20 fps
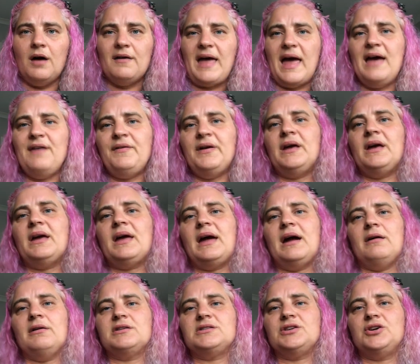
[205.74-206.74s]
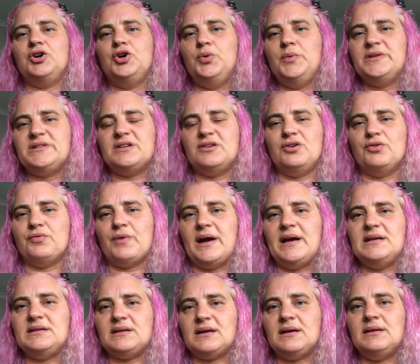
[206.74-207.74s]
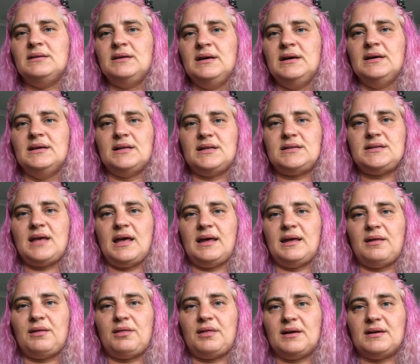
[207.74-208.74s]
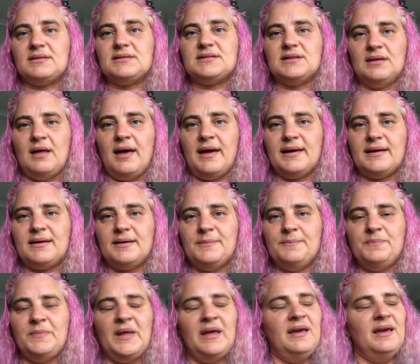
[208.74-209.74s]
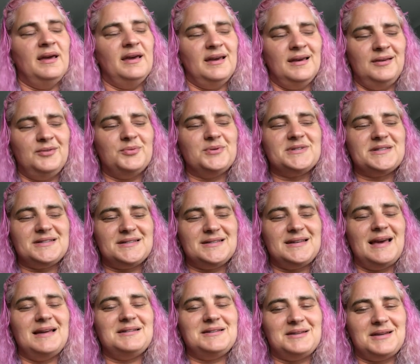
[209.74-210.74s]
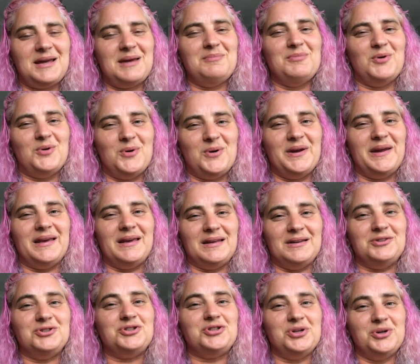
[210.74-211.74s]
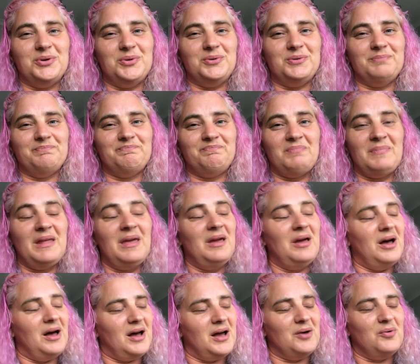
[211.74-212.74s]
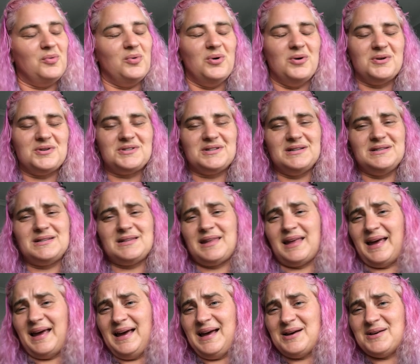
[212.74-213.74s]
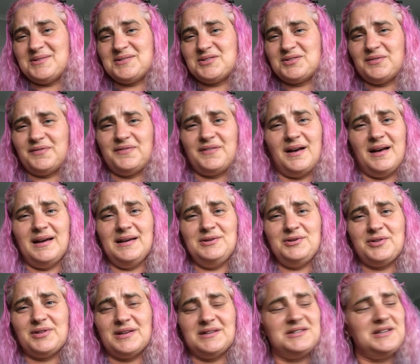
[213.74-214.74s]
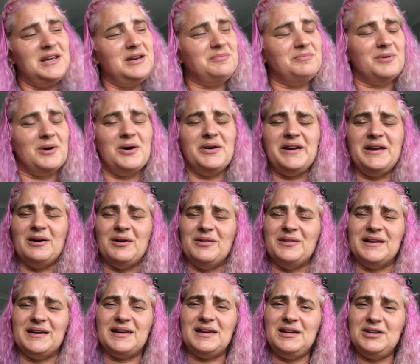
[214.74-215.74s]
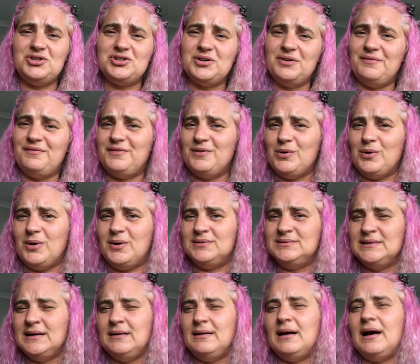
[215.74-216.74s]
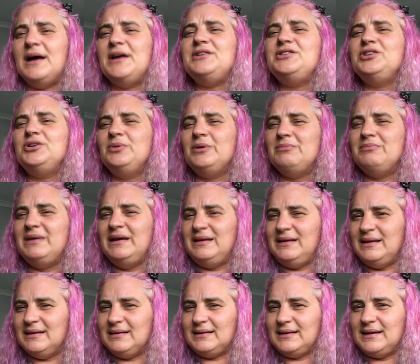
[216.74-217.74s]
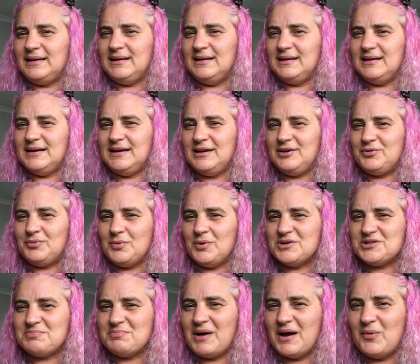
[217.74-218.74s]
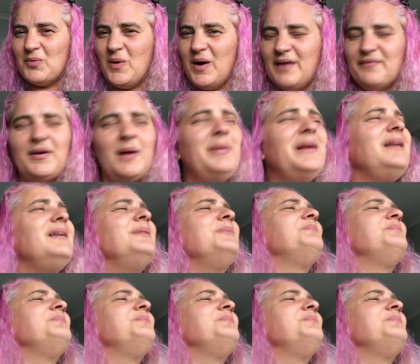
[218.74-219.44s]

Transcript: Having a character who is a narrator saying things like, it was a Saturday morning in June. I walked into the house to find the dead body on the kitchen floor. I knew immediately it was my wife. I mean,